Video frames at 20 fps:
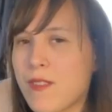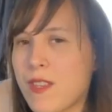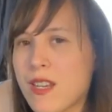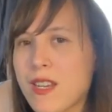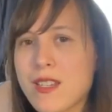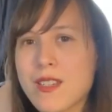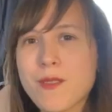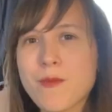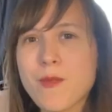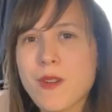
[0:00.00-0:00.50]
If
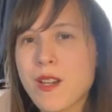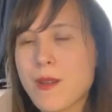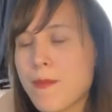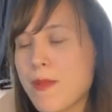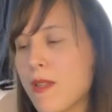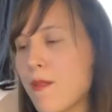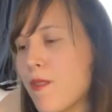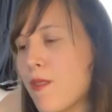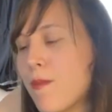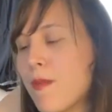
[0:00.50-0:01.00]
he doesn't want
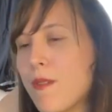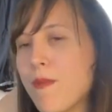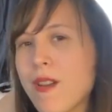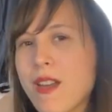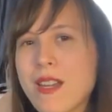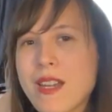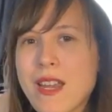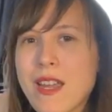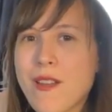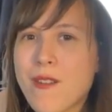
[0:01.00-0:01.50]
to be with me
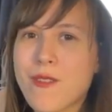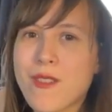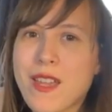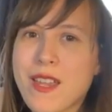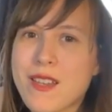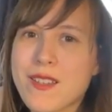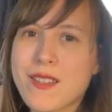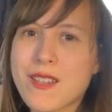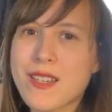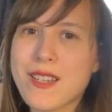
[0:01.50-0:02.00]
right now,
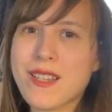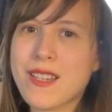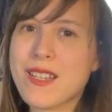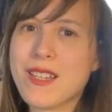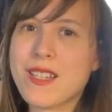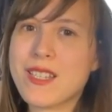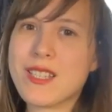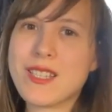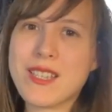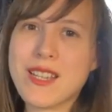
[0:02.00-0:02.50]

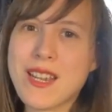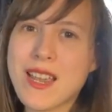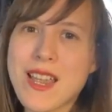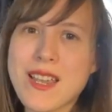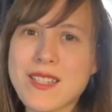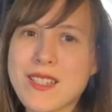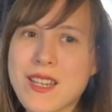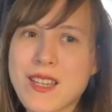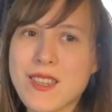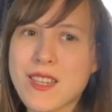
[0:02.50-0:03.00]
it
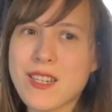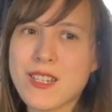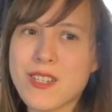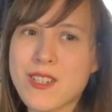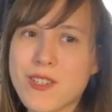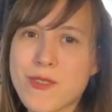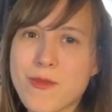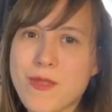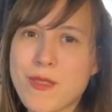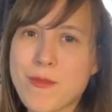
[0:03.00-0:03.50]
has nothing
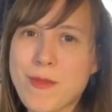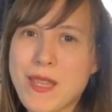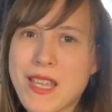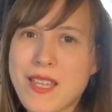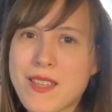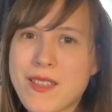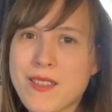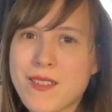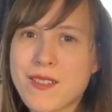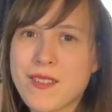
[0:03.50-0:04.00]
to do with
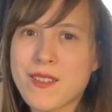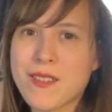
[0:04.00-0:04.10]
me.